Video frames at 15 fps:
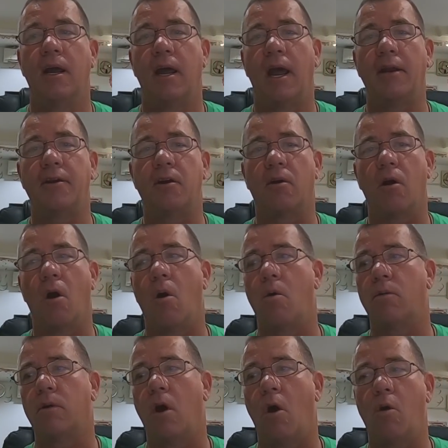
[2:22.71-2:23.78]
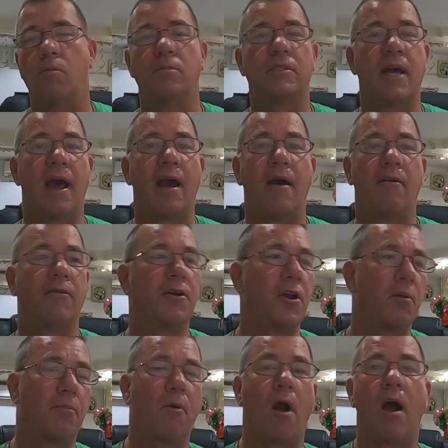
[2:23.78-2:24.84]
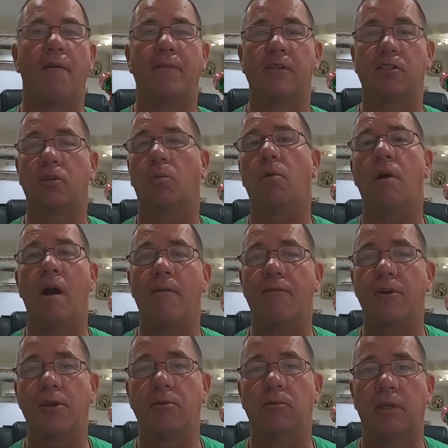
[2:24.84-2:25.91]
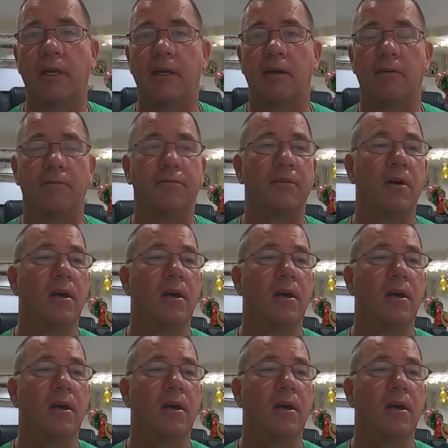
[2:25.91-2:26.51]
in your own hometown or your province or wherever you live.